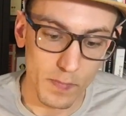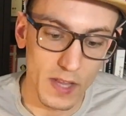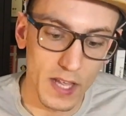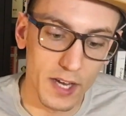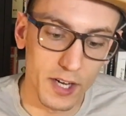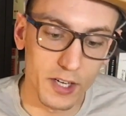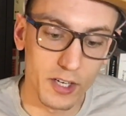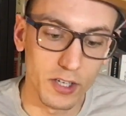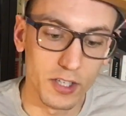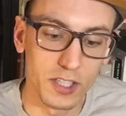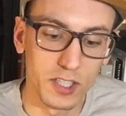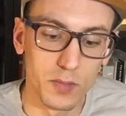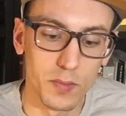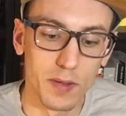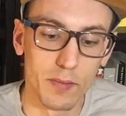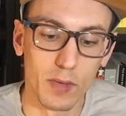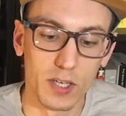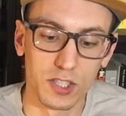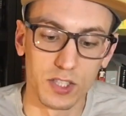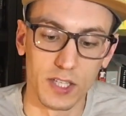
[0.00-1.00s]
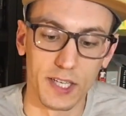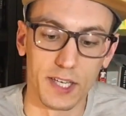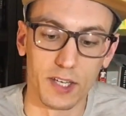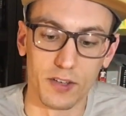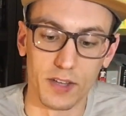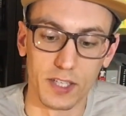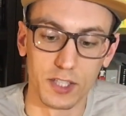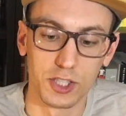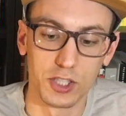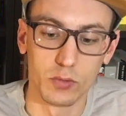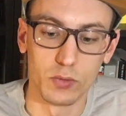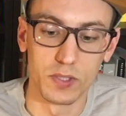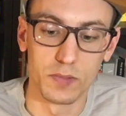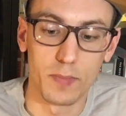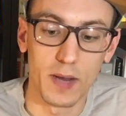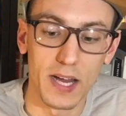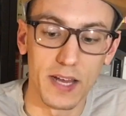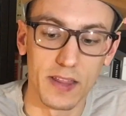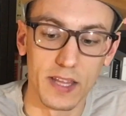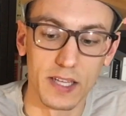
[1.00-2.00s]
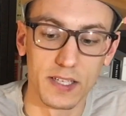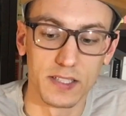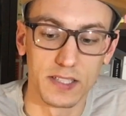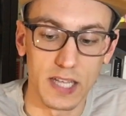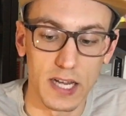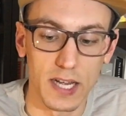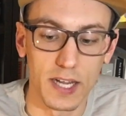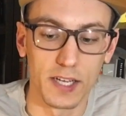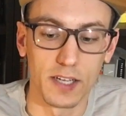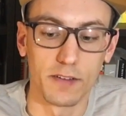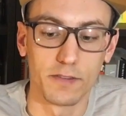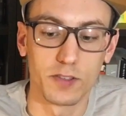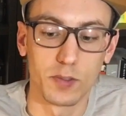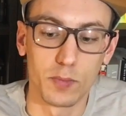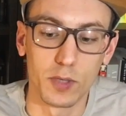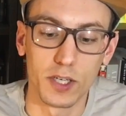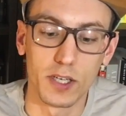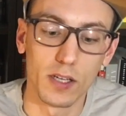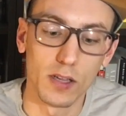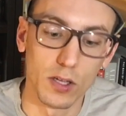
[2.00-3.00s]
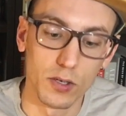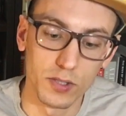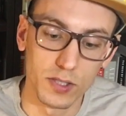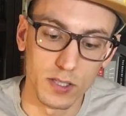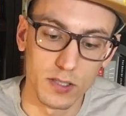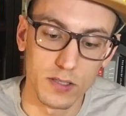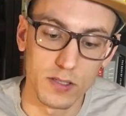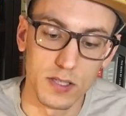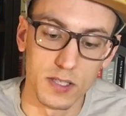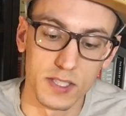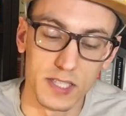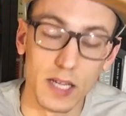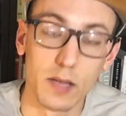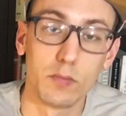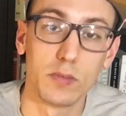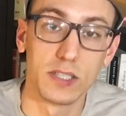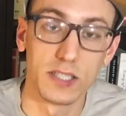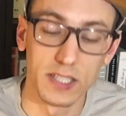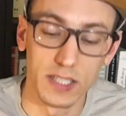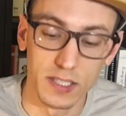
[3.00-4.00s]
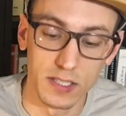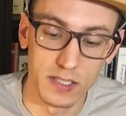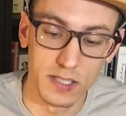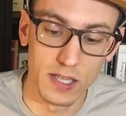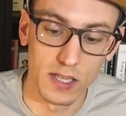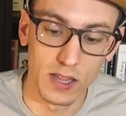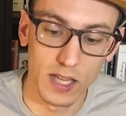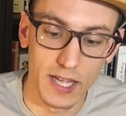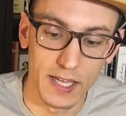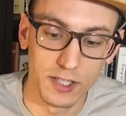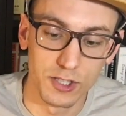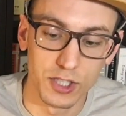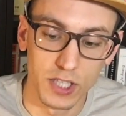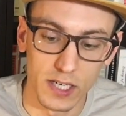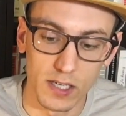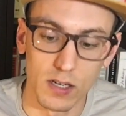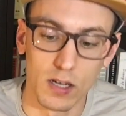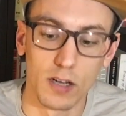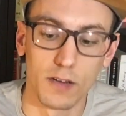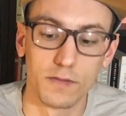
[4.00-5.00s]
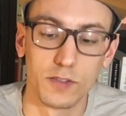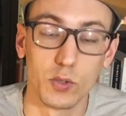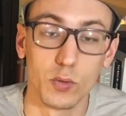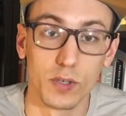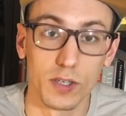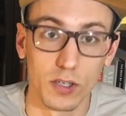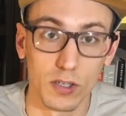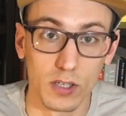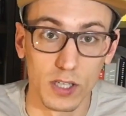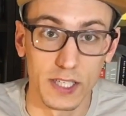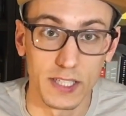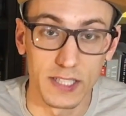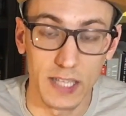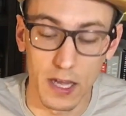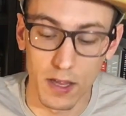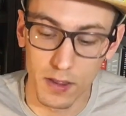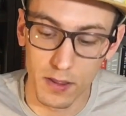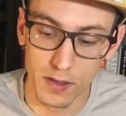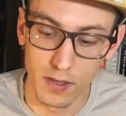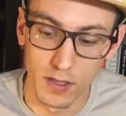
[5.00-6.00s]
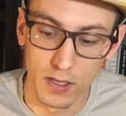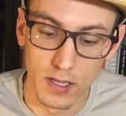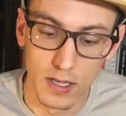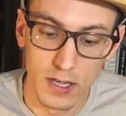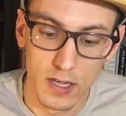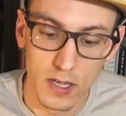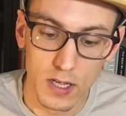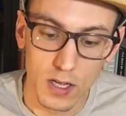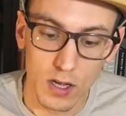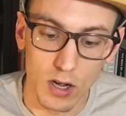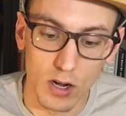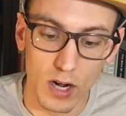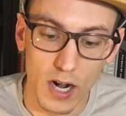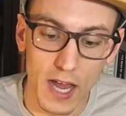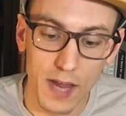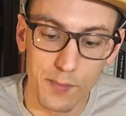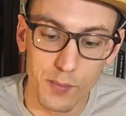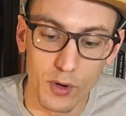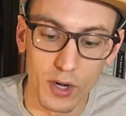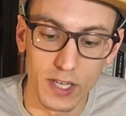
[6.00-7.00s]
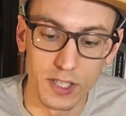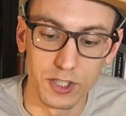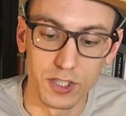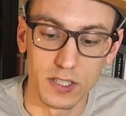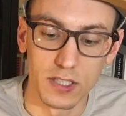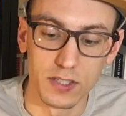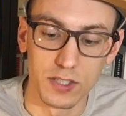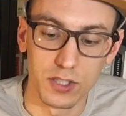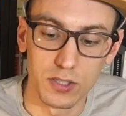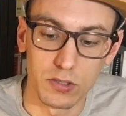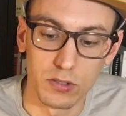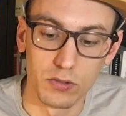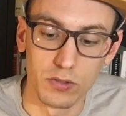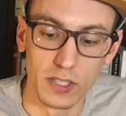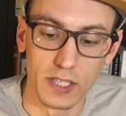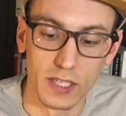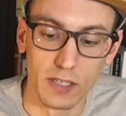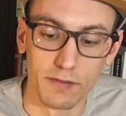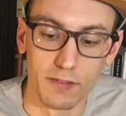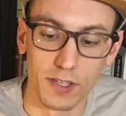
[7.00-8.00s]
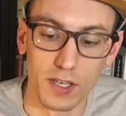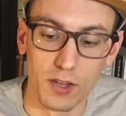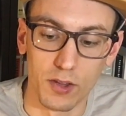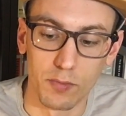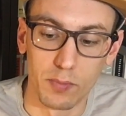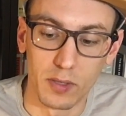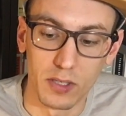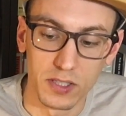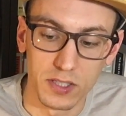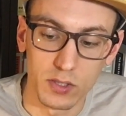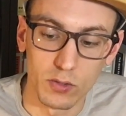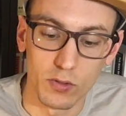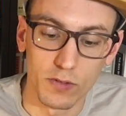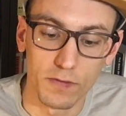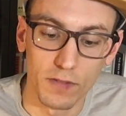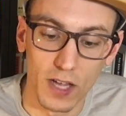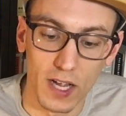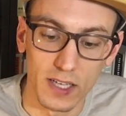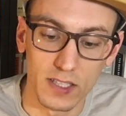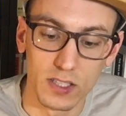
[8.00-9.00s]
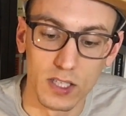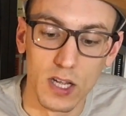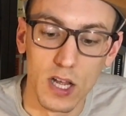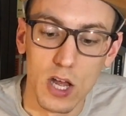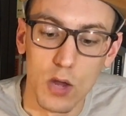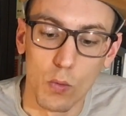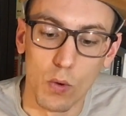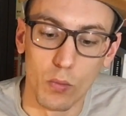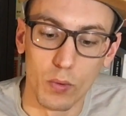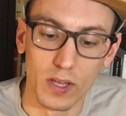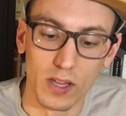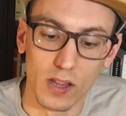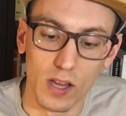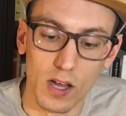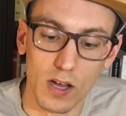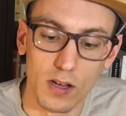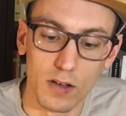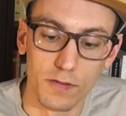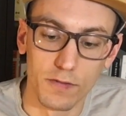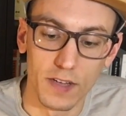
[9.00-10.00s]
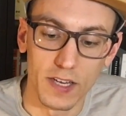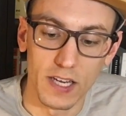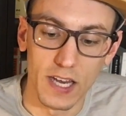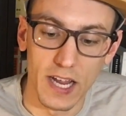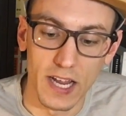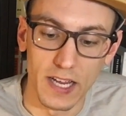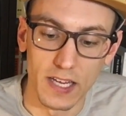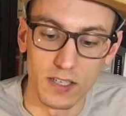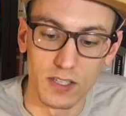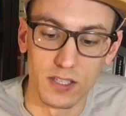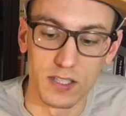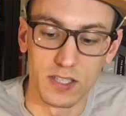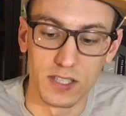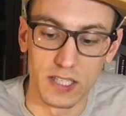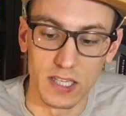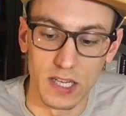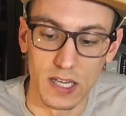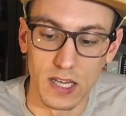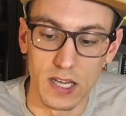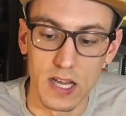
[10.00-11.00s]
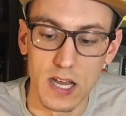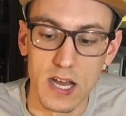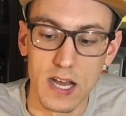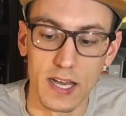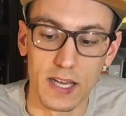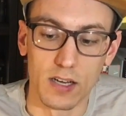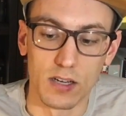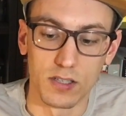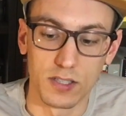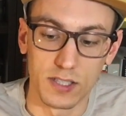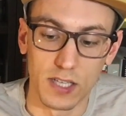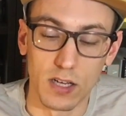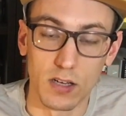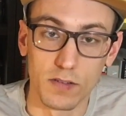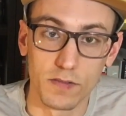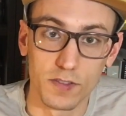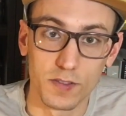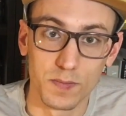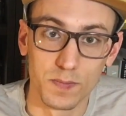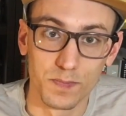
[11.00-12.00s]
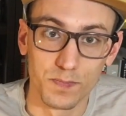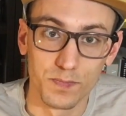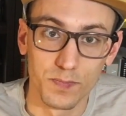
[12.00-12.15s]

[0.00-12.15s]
It occurred to me much later that she was by then dying of tuberculosis, the same disease that led Chekhov to an early death. Our admiration and scrutiny of another person reflect what we love and hate to see in ourselves.